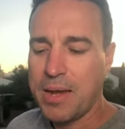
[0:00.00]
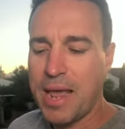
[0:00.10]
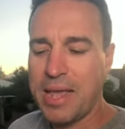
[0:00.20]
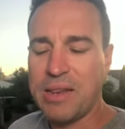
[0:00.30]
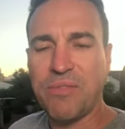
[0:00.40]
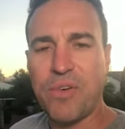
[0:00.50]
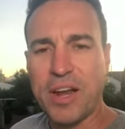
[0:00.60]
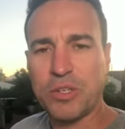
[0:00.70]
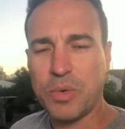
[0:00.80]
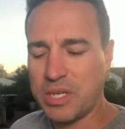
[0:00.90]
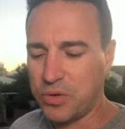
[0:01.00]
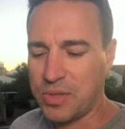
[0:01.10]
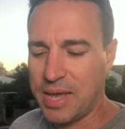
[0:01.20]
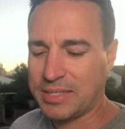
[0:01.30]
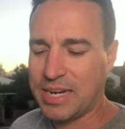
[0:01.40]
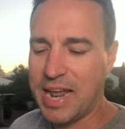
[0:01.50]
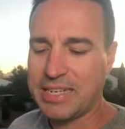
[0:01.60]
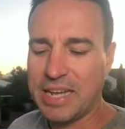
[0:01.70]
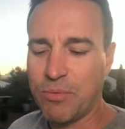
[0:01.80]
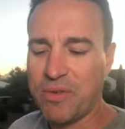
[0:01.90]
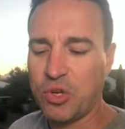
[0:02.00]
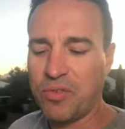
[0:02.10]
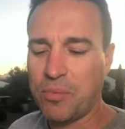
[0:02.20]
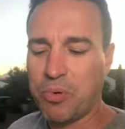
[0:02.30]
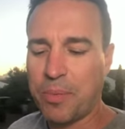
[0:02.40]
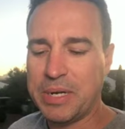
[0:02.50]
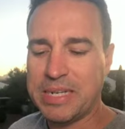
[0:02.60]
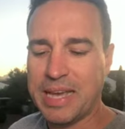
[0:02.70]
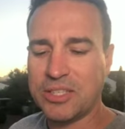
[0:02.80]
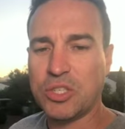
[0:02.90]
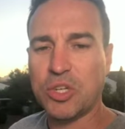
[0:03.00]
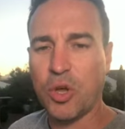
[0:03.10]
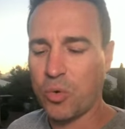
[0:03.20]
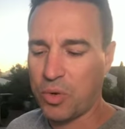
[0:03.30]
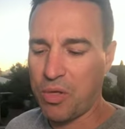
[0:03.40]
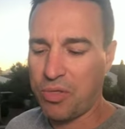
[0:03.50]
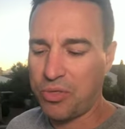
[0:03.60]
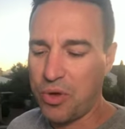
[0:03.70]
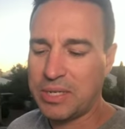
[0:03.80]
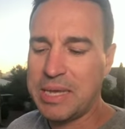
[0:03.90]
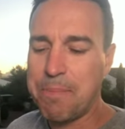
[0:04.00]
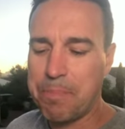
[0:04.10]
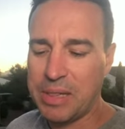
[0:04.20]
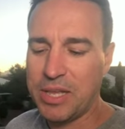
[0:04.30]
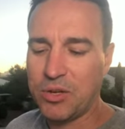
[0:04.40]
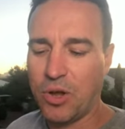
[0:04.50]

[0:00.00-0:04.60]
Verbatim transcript: Now, in financial year 2018, revenue from property taxes totaled $30 billion,